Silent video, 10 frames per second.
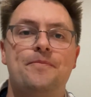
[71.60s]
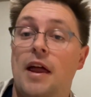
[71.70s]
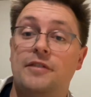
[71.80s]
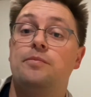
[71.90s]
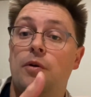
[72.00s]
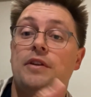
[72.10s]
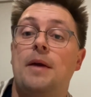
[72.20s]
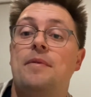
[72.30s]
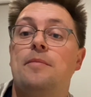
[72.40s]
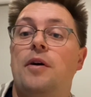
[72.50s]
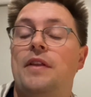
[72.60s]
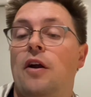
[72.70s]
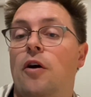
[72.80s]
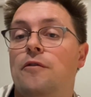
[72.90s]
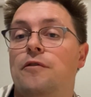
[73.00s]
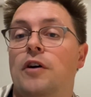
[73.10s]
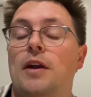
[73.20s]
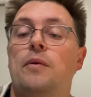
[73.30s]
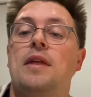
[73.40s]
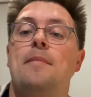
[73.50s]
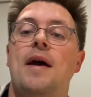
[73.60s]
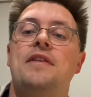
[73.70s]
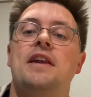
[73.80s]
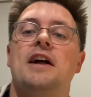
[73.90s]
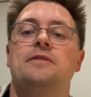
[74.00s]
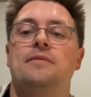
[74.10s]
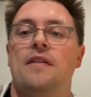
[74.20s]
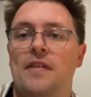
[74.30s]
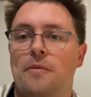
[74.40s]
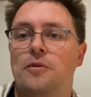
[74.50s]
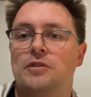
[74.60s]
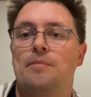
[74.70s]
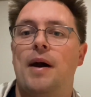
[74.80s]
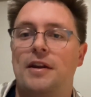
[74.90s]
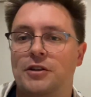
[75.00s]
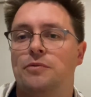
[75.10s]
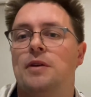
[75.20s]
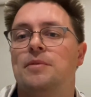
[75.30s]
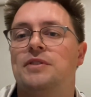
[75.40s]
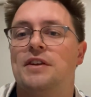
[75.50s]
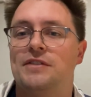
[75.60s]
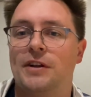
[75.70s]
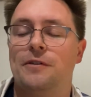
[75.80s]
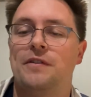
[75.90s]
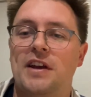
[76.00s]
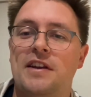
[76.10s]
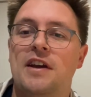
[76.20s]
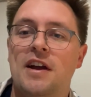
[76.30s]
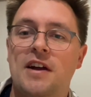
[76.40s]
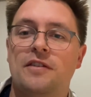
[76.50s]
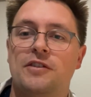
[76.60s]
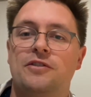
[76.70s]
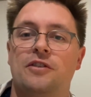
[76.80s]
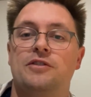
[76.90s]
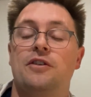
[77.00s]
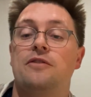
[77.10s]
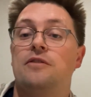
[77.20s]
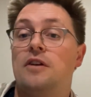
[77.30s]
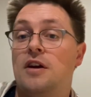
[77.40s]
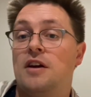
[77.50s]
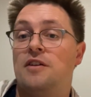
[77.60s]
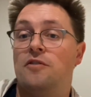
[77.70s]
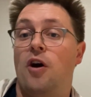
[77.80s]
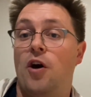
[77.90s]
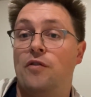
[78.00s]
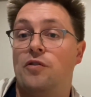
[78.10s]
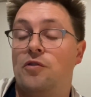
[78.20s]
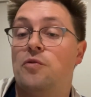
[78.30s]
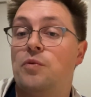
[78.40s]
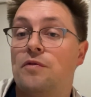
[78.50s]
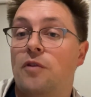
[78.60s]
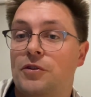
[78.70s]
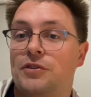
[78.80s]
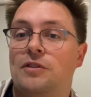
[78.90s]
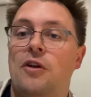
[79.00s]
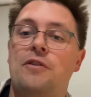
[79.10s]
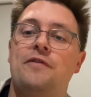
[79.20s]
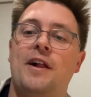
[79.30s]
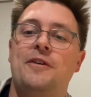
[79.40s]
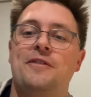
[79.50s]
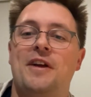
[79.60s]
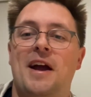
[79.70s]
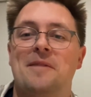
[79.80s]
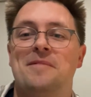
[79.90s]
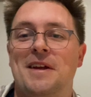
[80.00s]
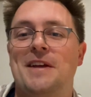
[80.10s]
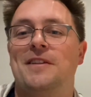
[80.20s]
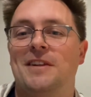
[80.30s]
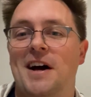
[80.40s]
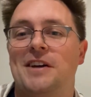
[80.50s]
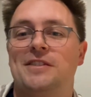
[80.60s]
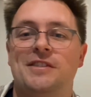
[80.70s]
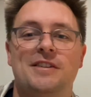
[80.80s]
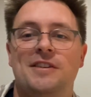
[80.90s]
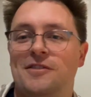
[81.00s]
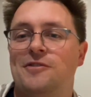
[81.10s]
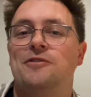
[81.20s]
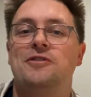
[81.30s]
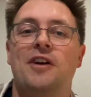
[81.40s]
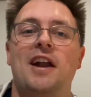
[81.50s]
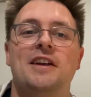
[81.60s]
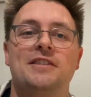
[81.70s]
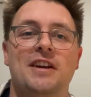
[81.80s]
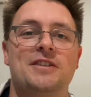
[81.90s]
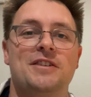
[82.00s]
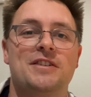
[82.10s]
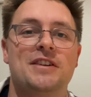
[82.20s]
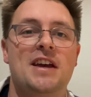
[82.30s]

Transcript: That's worth keeping in mind that on Friday when they made the announcement that there was about a 20% sell-off in the stock. So overall, we've lost a lot of value in the company in the last two trading sessions.